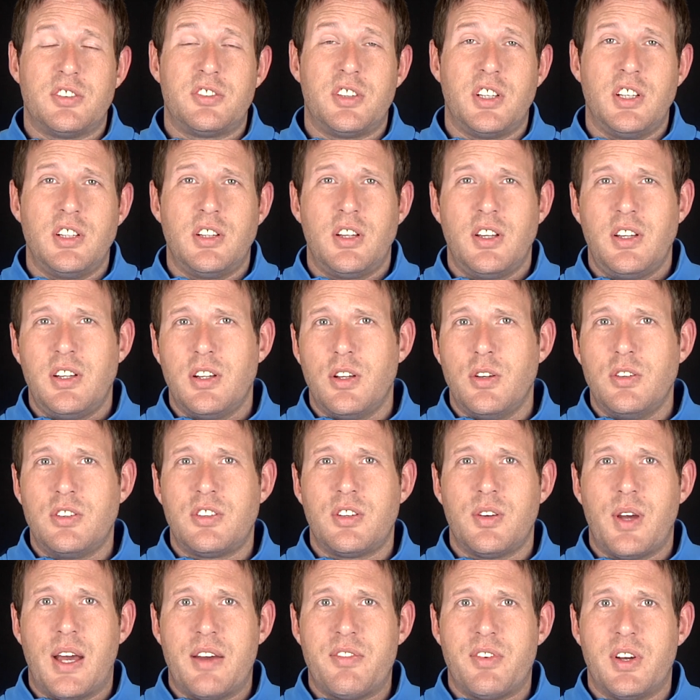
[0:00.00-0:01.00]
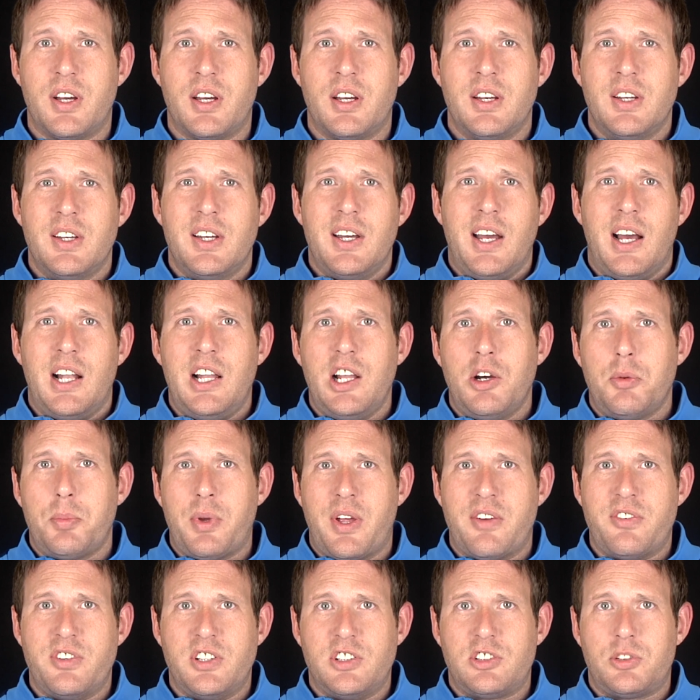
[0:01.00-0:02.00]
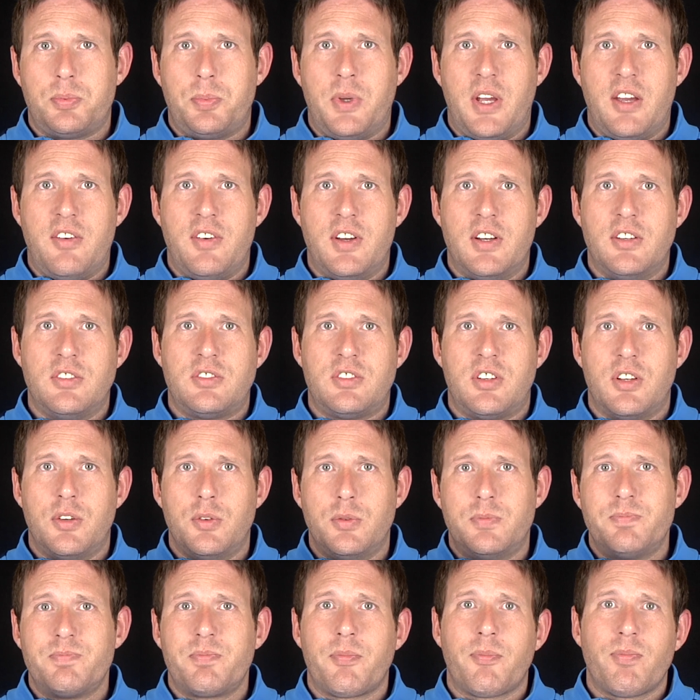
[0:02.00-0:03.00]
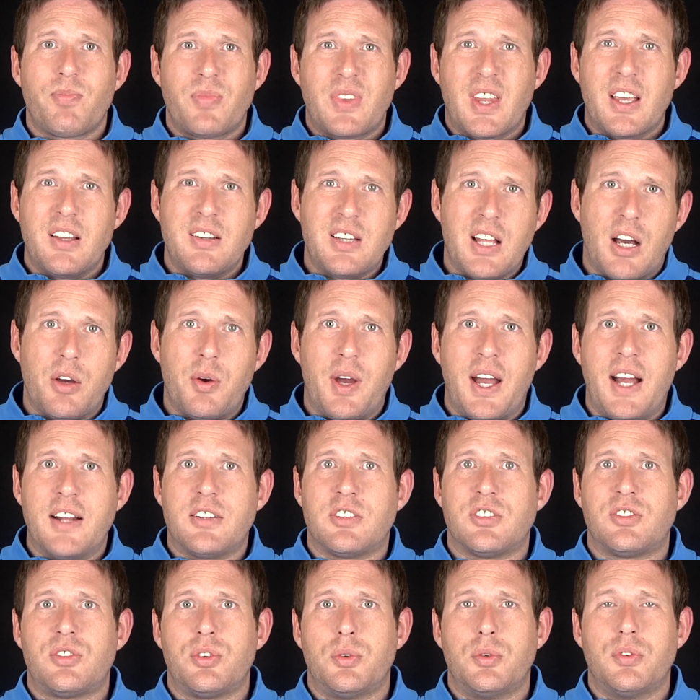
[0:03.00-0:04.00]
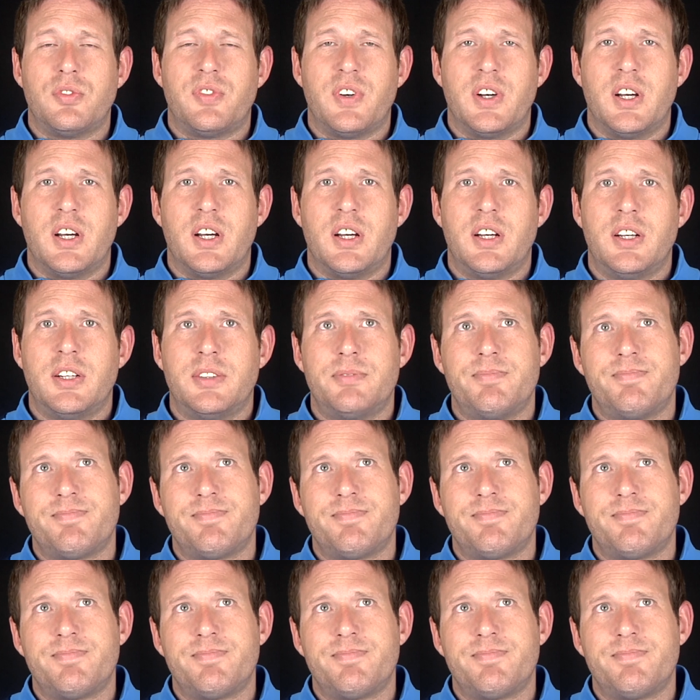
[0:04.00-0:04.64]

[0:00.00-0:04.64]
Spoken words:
So you do need to have a little bit of experience to know how to sort of